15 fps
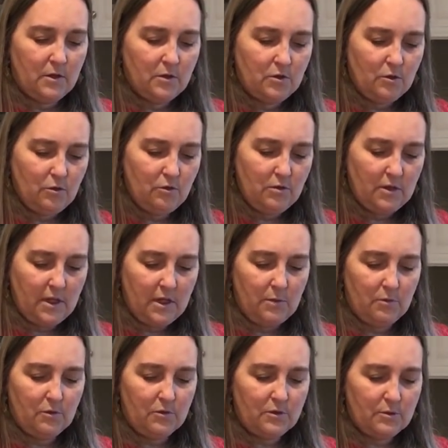2
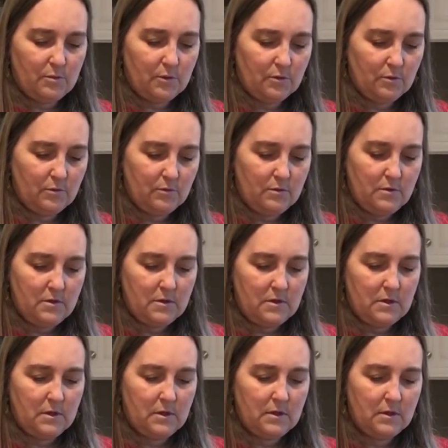tablespoons
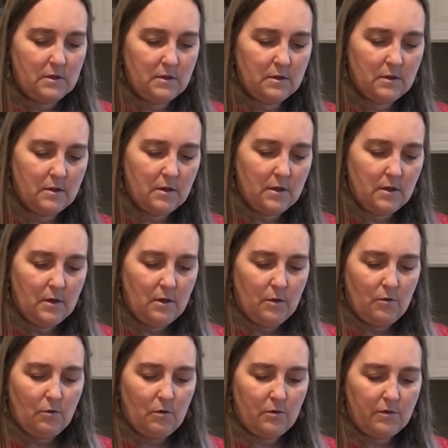
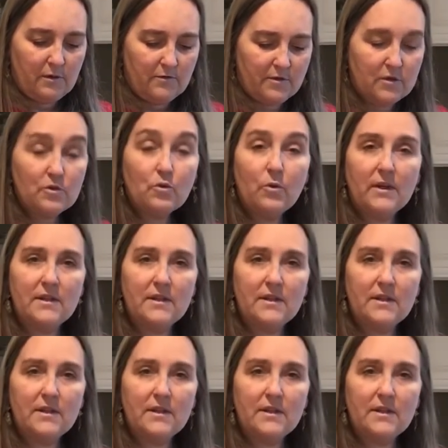worth of soy